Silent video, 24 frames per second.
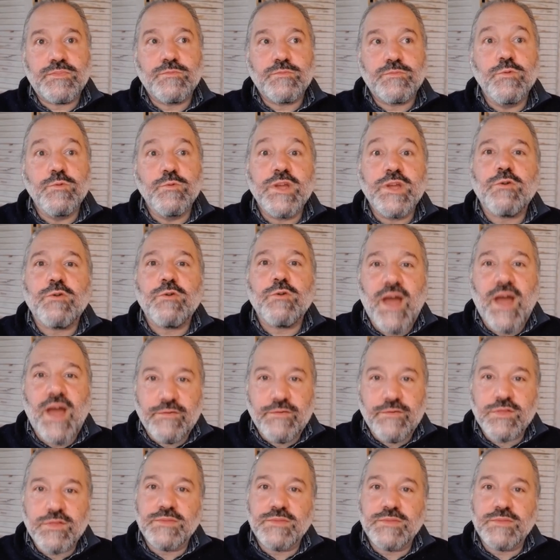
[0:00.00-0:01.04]

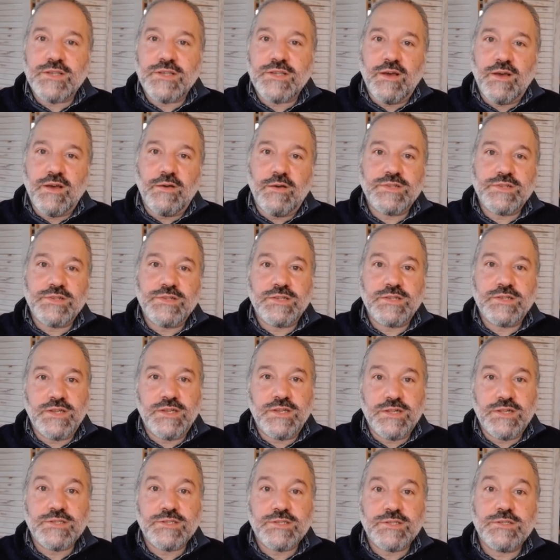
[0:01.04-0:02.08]
recraft themselves as an
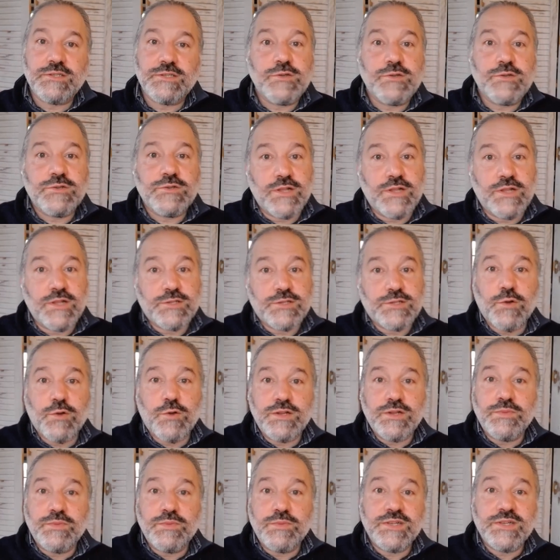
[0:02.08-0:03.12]
institution that's going
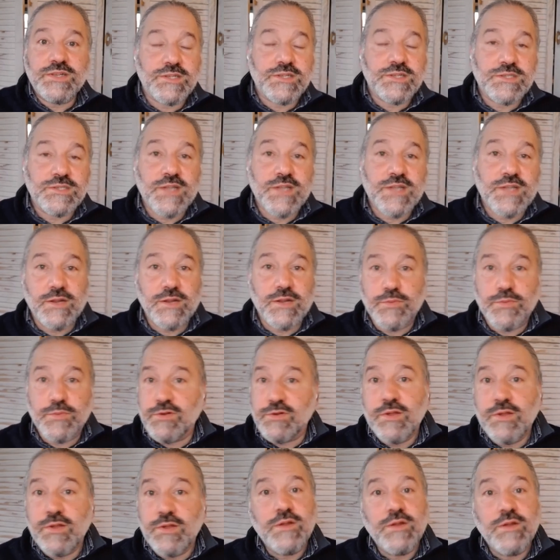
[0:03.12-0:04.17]
to be sustainable
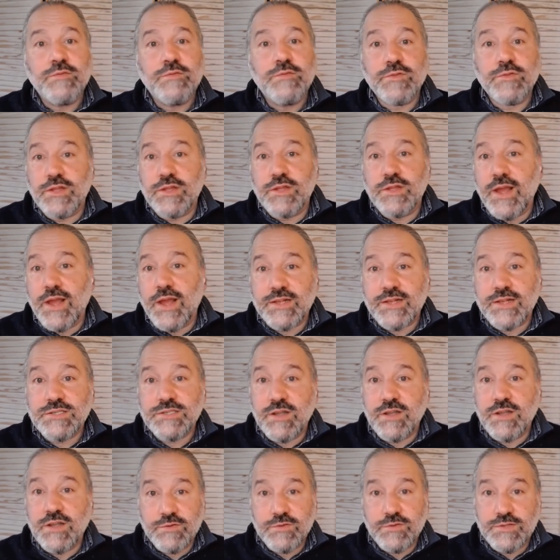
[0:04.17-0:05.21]
for the next
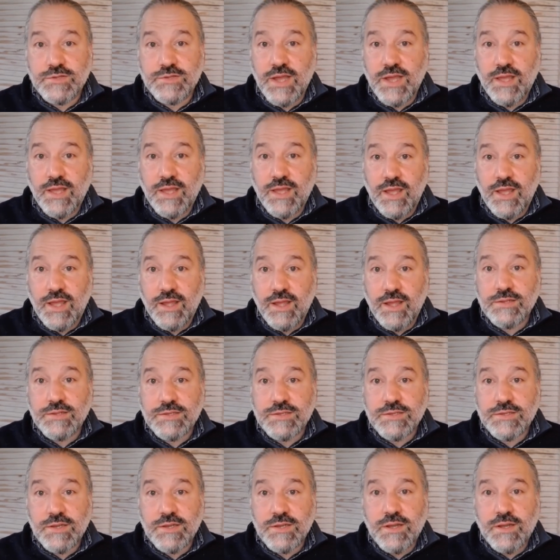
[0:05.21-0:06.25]
several
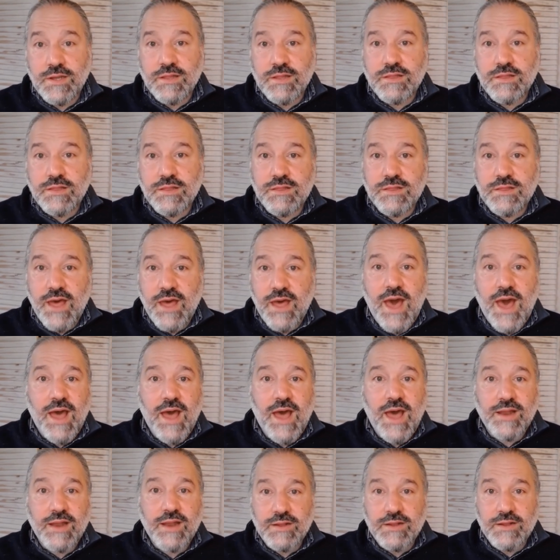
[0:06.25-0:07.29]
decades?
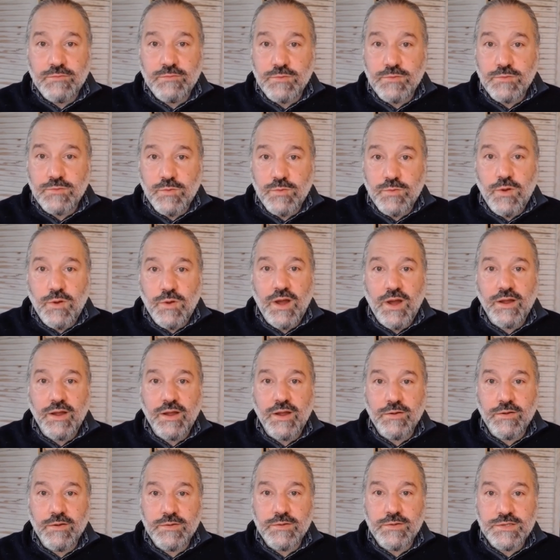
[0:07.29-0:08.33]
That
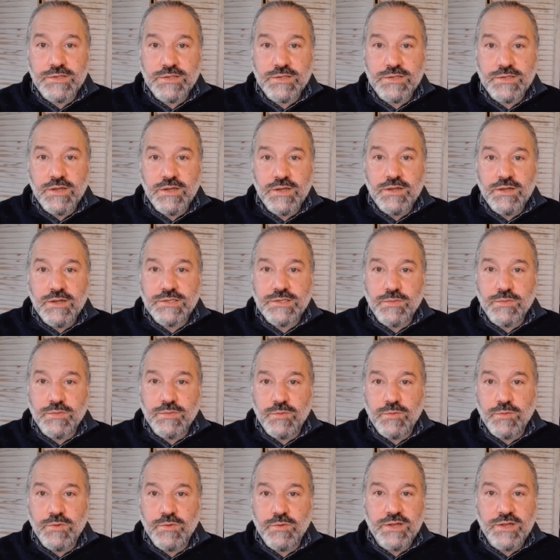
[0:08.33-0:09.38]
requires some
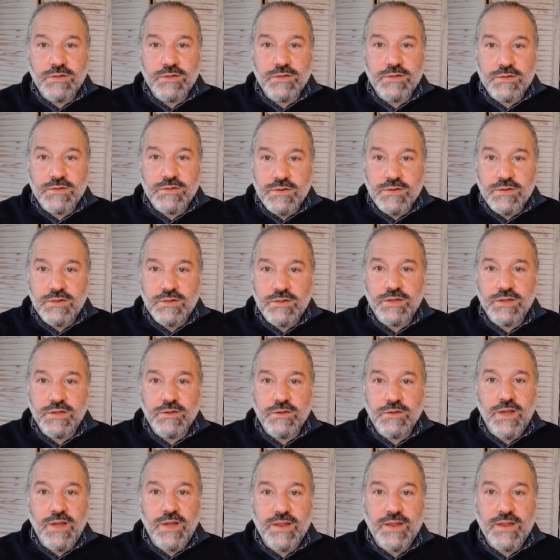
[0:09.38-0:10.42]
real
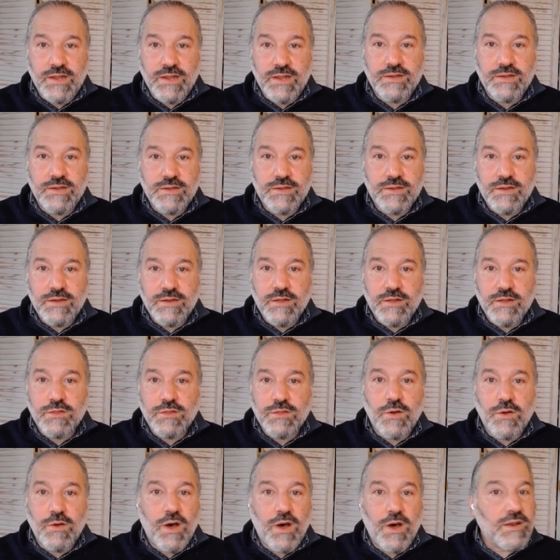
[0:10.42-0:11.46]
clear-headed
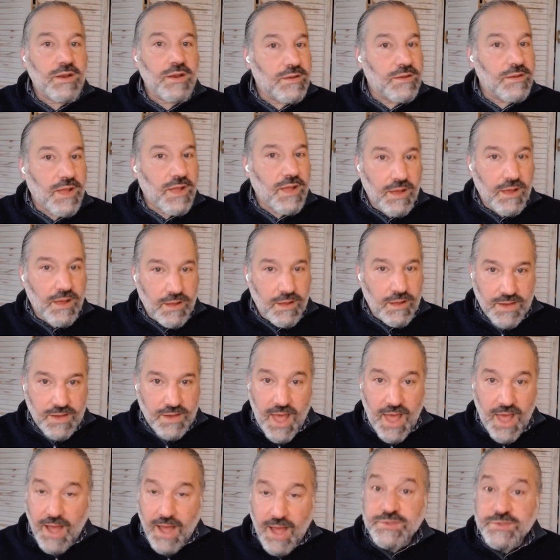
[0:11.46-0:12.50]
thought, an
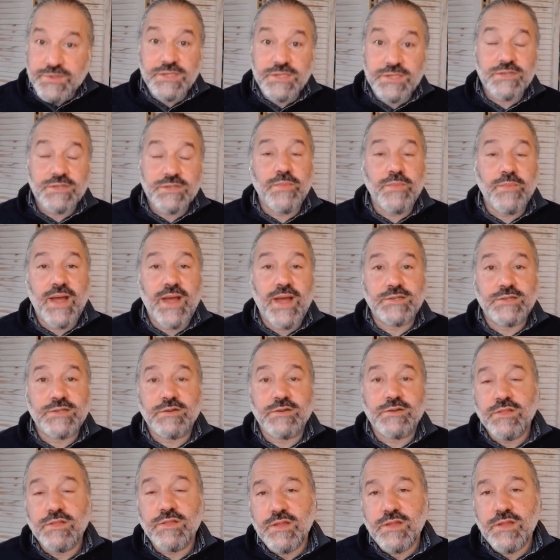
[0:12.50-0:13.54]
absence of
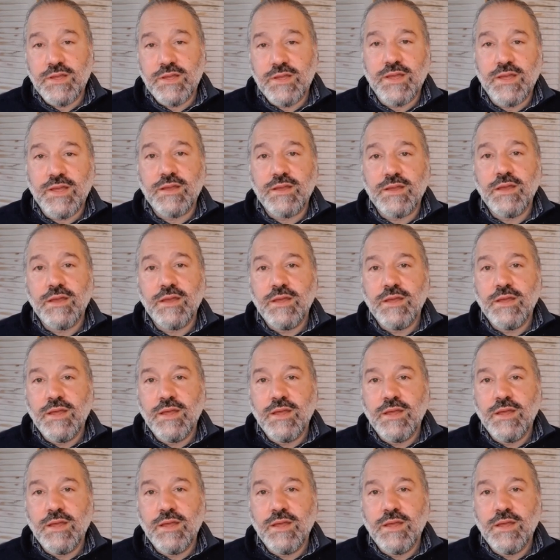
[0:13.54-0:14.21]
magical thinking,